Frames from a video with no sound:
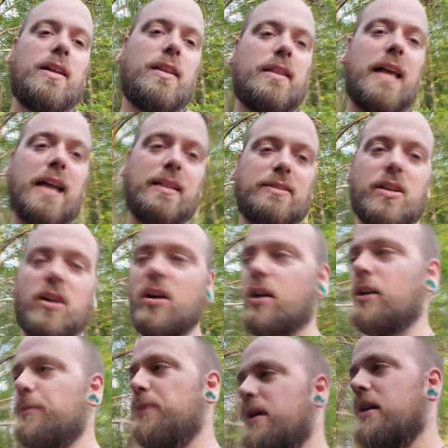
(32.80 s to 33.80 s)
that is the
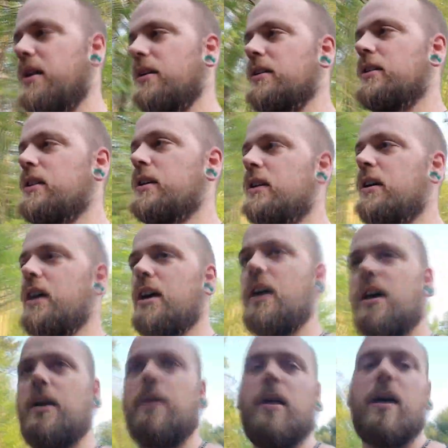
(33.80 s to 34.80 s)
hard part.
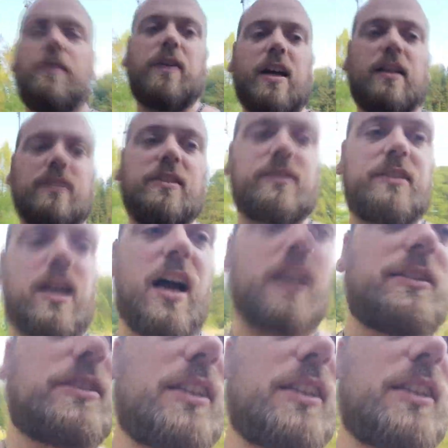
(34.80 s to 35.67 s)
Uh, I've got this Dodge